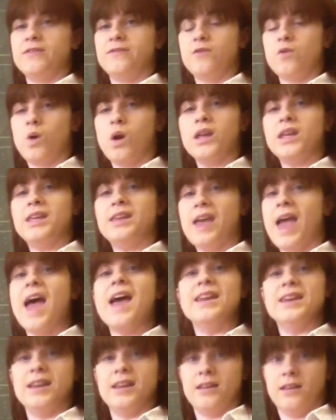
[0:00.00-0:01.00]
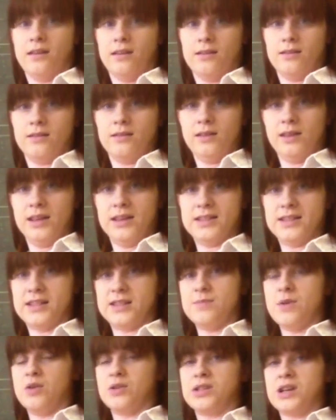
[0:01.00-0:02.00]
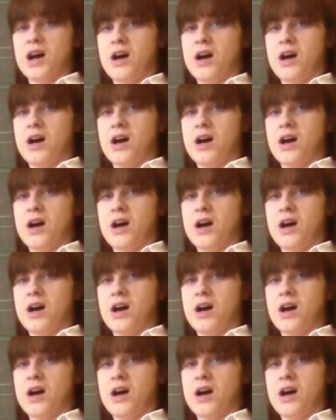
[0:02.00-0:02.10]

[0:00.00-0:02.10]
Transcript: for yen is its most